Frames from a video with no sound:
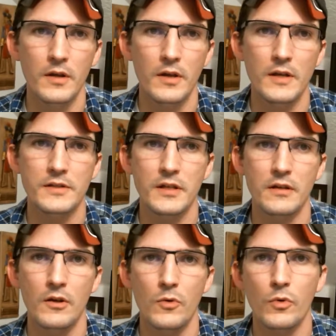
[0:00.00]
is that
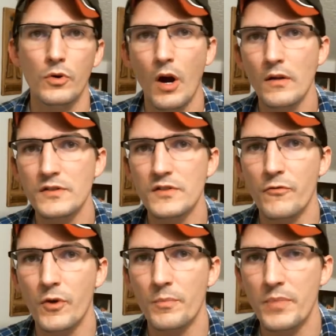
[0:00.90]
regardless of
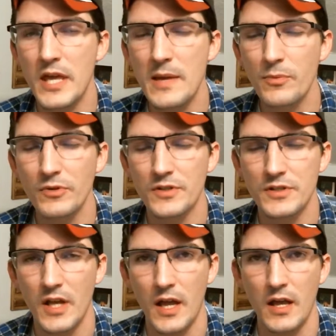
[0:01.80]
what people
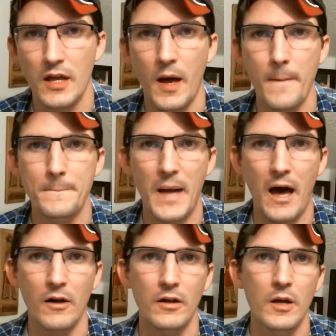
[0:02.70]
say
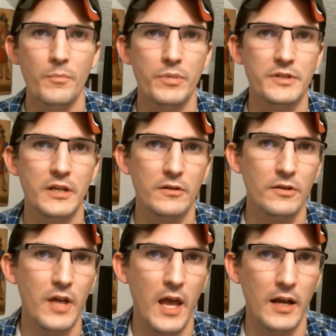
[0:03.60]
about particular
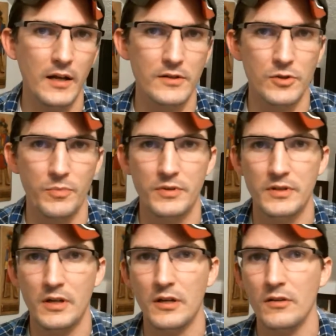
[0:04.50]
candidates or
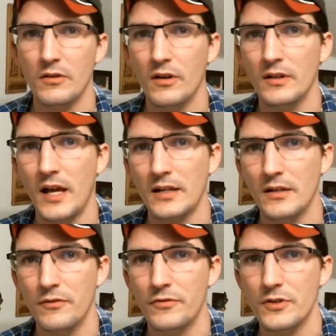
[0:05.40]
particular elected
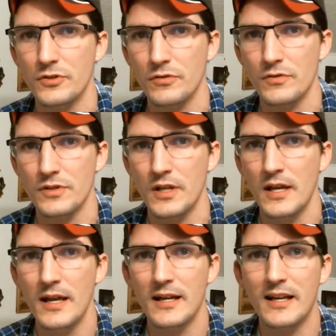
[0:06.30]
officials,
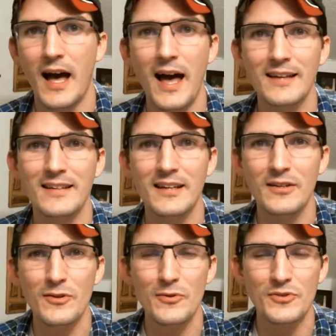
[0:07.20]
God can
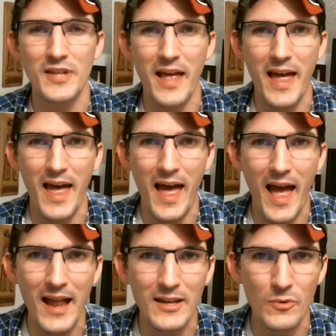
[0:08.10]
use
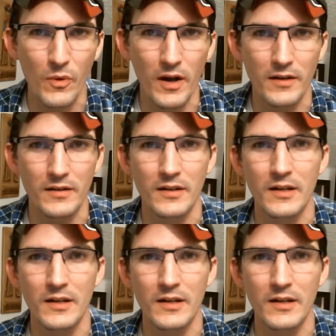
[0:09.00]
anyone